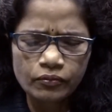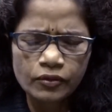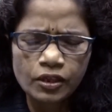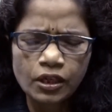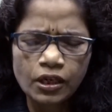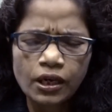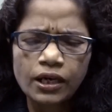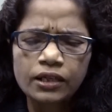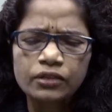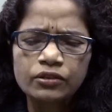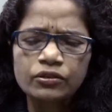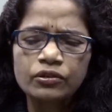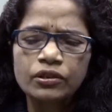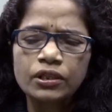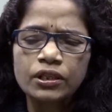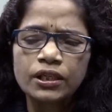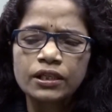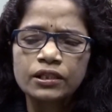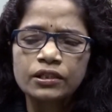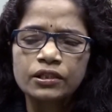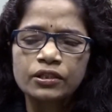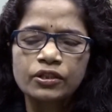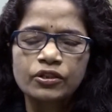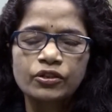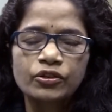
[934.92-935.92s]
as well
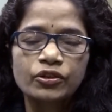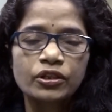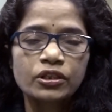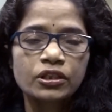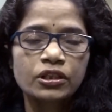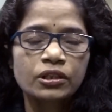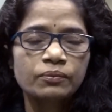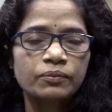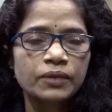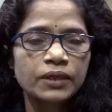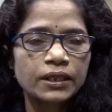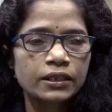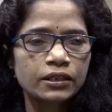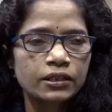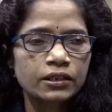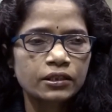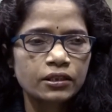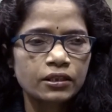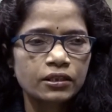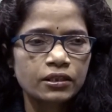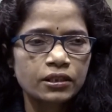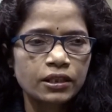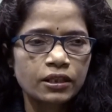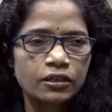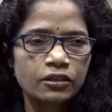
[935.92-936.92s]
as curative
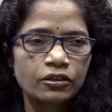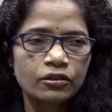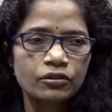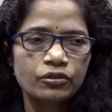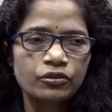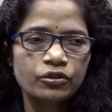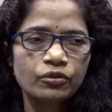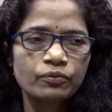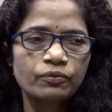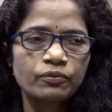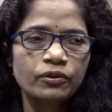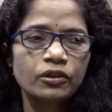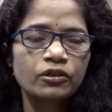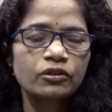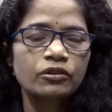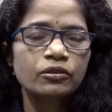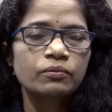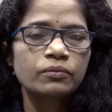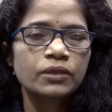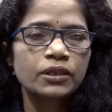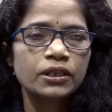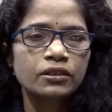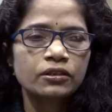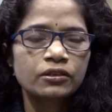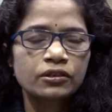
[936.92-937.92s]
practices are also followed
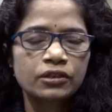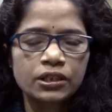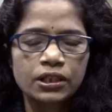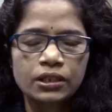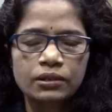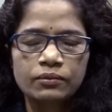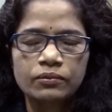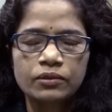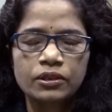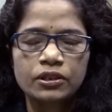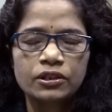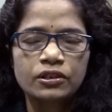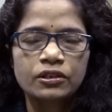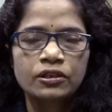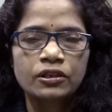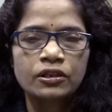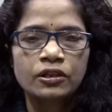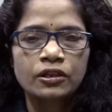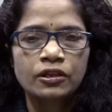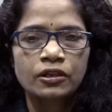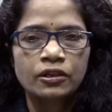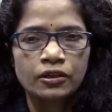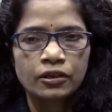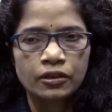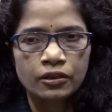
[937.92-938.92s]
by the tribals
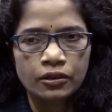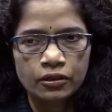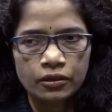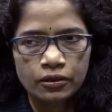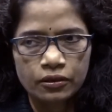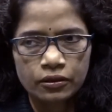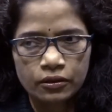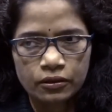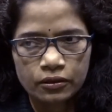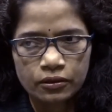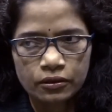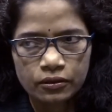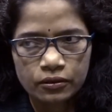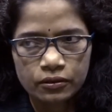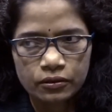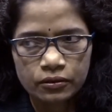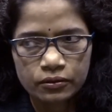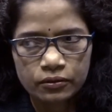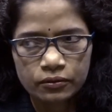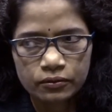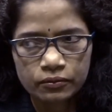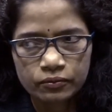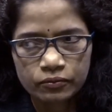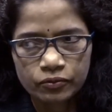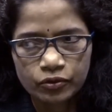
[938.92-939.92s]

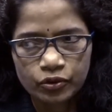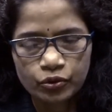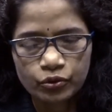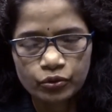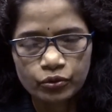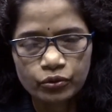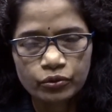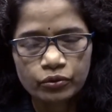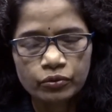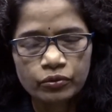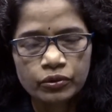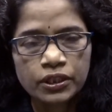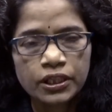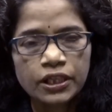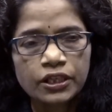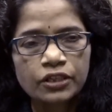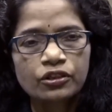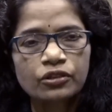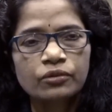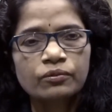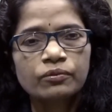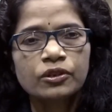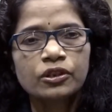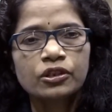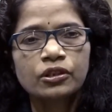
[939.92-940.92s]
to get
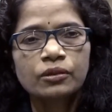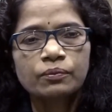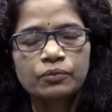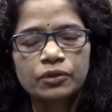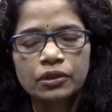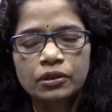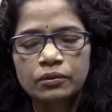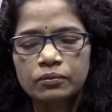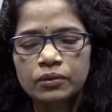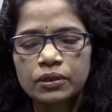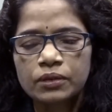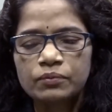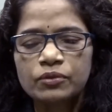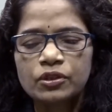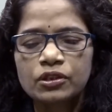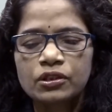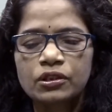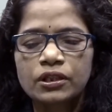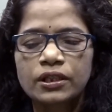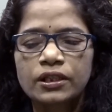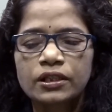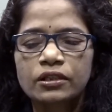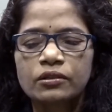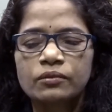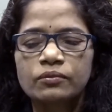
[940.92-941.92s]
over the problems,
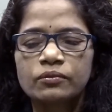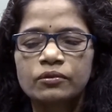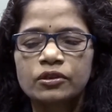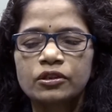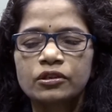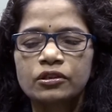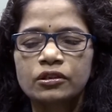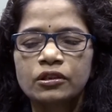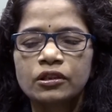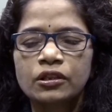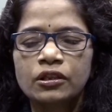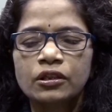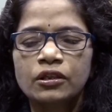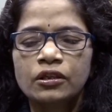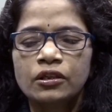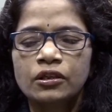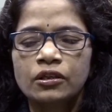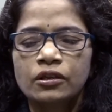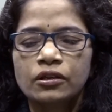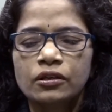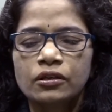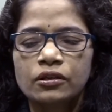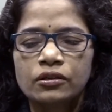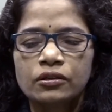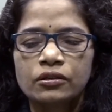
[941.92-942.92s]

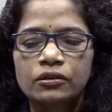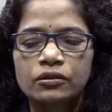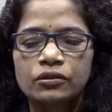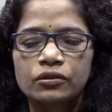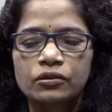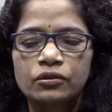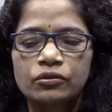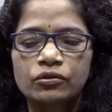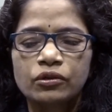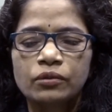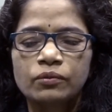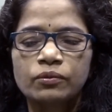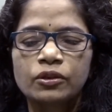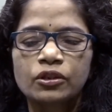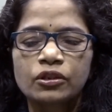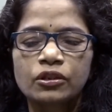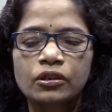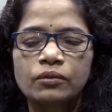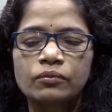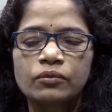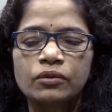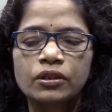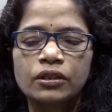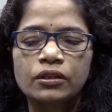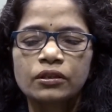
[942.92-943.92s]
to
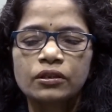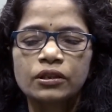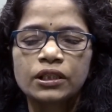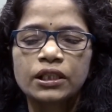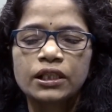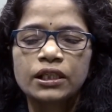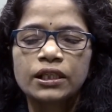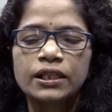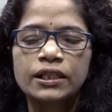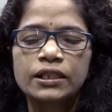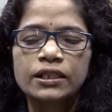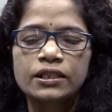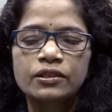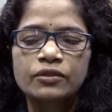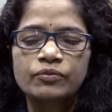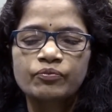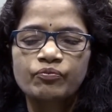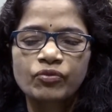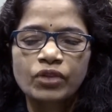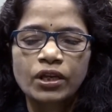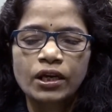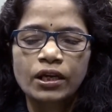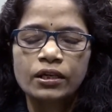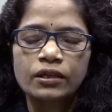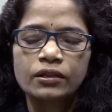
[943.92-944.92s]
overcome the
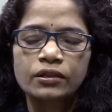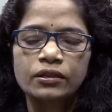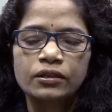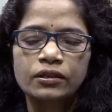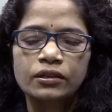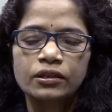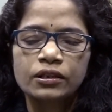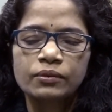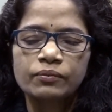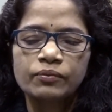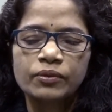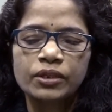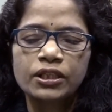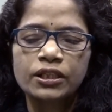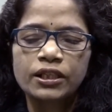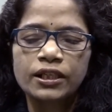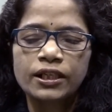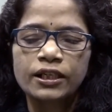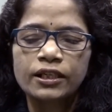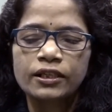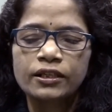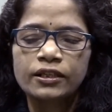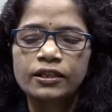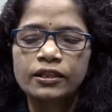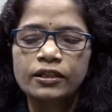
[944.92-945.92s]
illness and remain
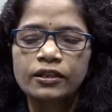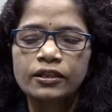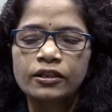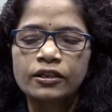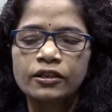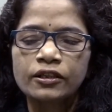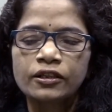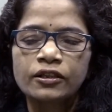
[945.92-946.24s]
healthy.